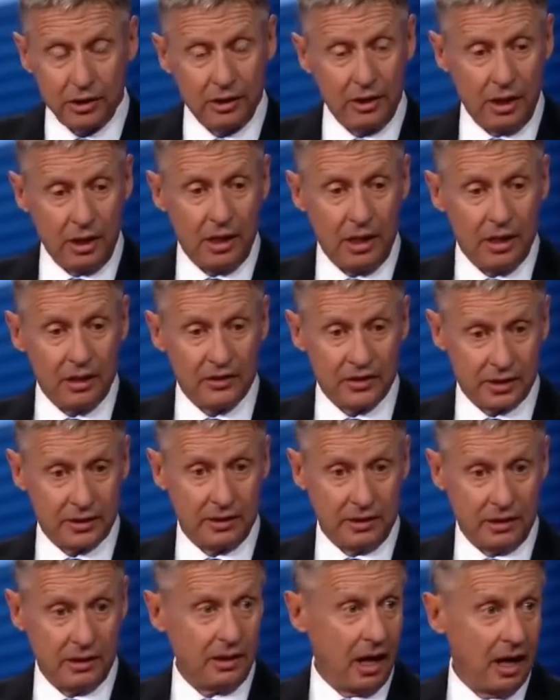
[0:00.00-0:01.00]

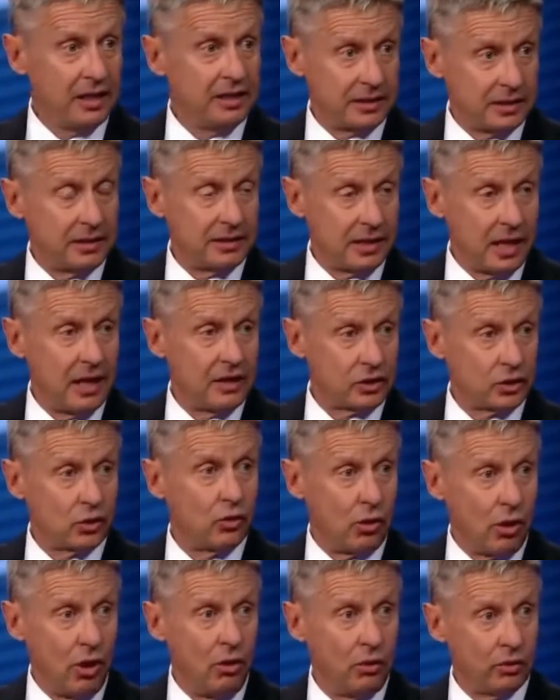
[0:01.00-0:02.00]
ISIS has
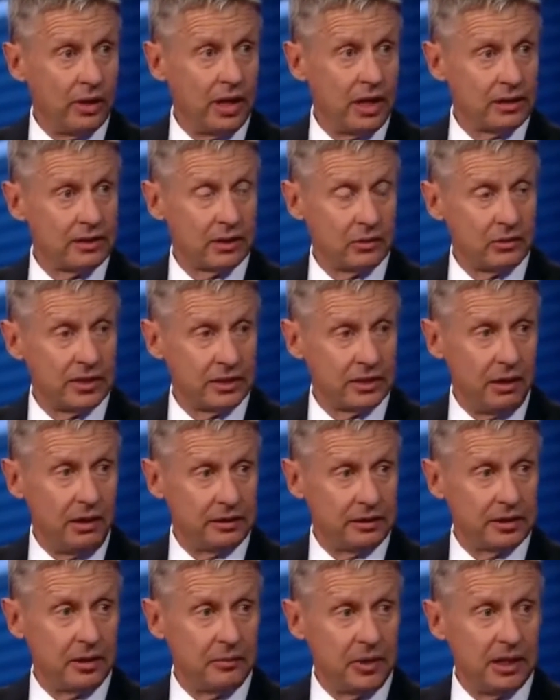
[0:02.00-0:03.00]
grown as a
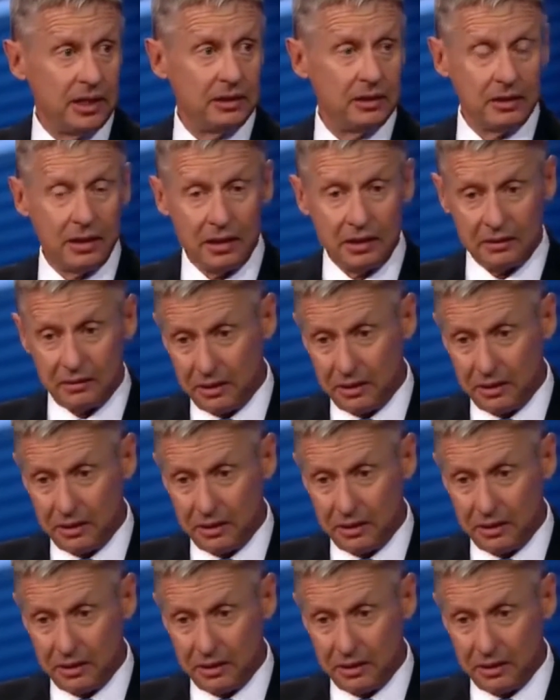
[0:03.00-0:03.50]
result. I mean,